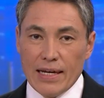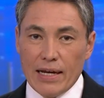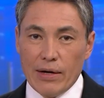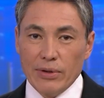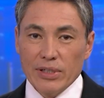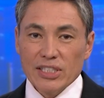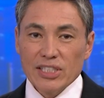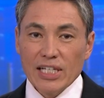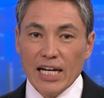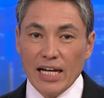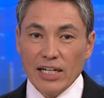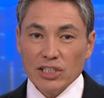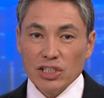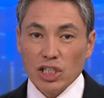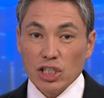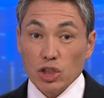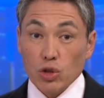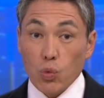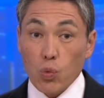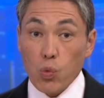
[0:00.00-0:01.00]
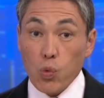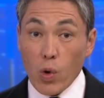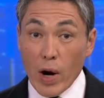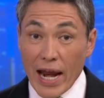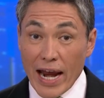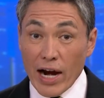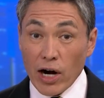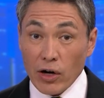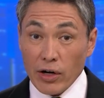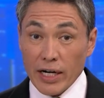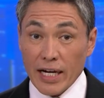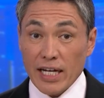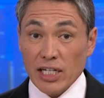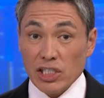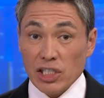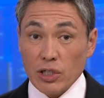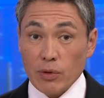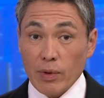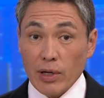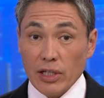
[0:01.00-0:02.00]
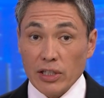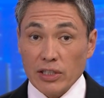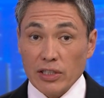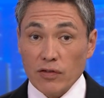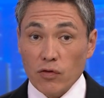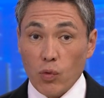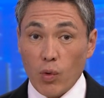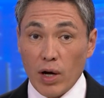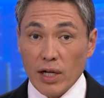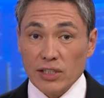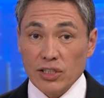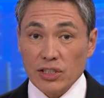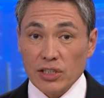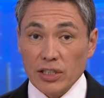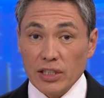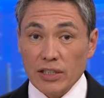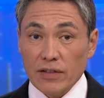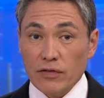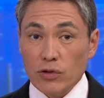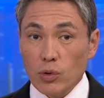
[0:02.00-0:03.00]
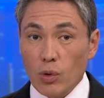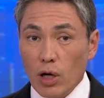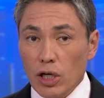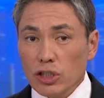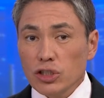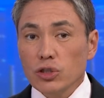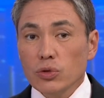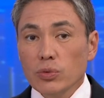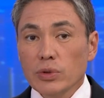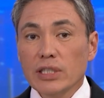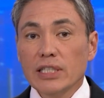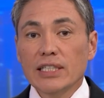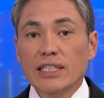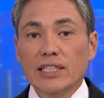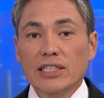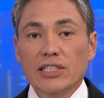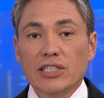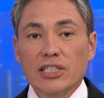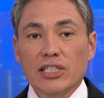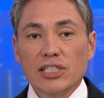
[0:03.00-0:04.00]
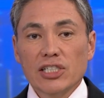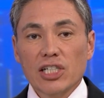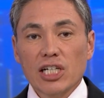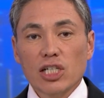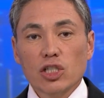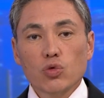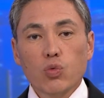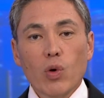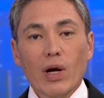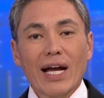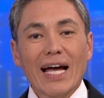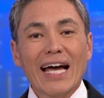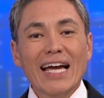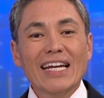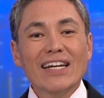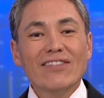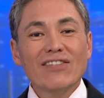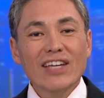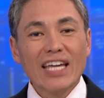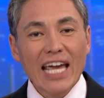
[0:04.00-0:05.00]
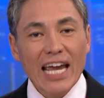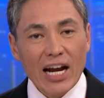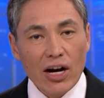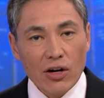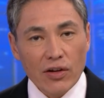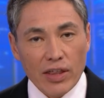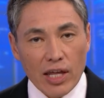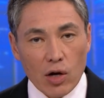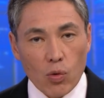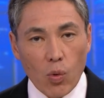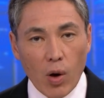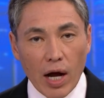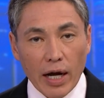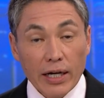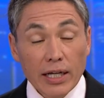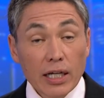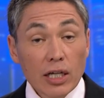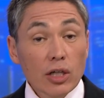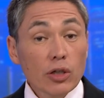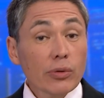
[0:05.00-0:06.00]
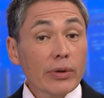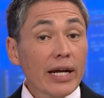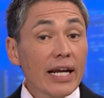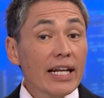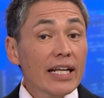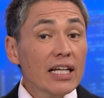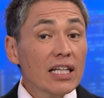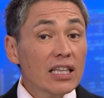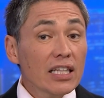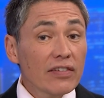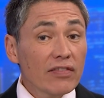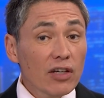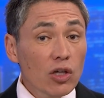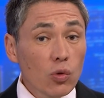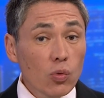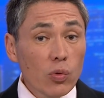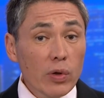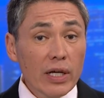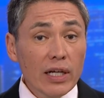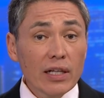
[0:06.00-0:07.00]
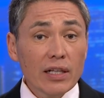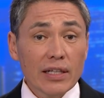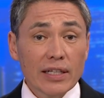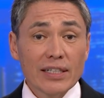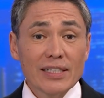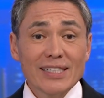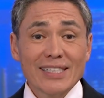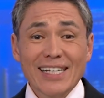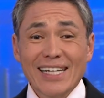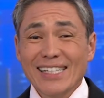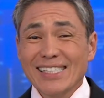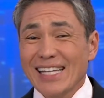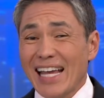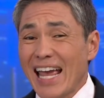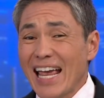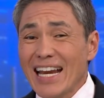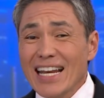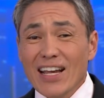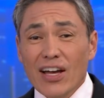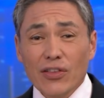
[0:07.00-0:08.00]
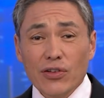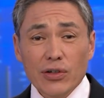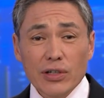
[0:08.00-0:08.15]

Now, it's not just where an aging relative wants to live. You also really need to discuss what kind of care they want, creating a living will, and discuss any other